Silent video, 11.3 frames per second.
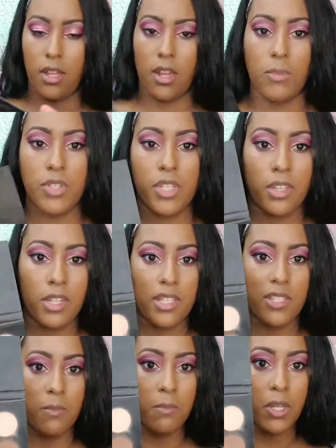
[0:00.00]
I'm using
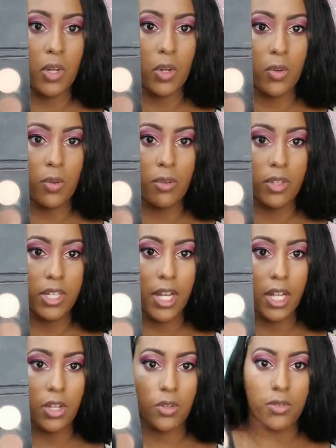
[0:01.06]
this middle
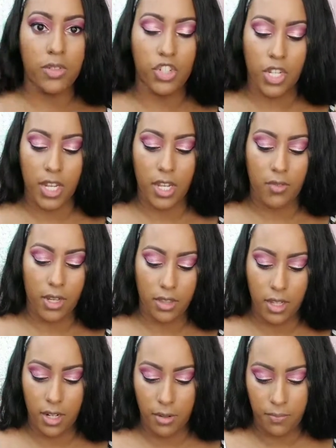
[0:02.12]
yellow shade right
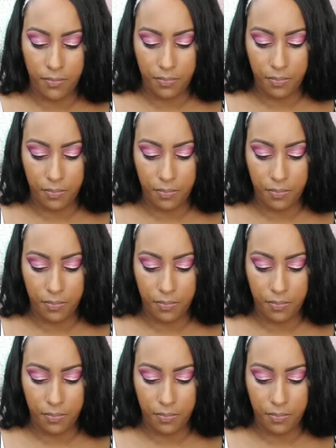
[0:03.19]
there.